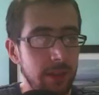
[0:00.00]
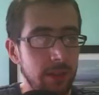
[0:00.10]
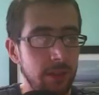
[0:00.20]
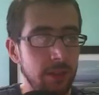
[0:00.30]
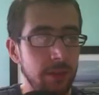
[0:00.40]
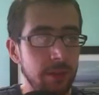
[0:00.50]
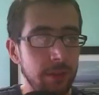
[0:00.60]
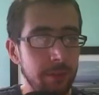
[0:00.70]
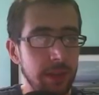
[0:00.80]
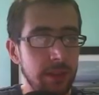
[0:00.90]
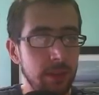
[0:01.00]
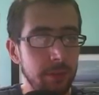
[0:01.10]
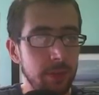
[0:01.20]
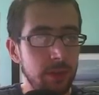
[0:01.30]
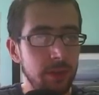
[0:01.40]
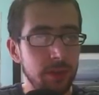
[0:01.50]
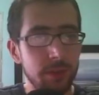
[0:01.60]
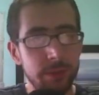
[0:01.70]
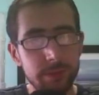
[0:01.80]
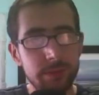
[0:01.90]
that Mint and
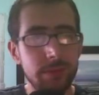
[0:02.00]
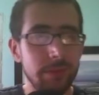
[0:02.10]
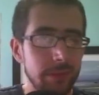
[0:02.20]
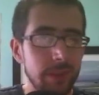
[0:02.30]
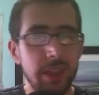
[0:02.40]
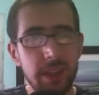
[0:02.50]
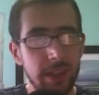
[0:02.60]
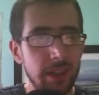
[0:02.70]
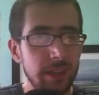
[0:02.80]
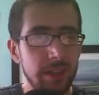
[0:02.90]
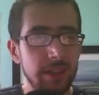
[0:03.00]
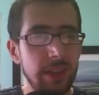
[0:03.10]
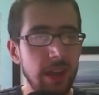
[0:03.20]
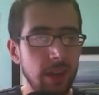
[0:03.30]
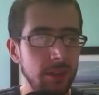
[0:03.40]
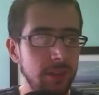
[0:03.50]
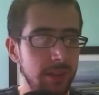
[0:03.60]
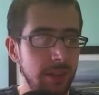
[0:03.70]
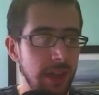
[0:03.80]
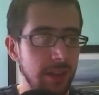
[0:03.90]
Ubuntu, they're
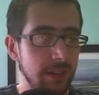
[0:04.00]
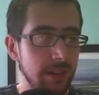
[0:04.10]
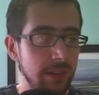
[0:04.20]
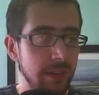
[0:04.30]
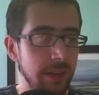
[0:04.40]
closer together.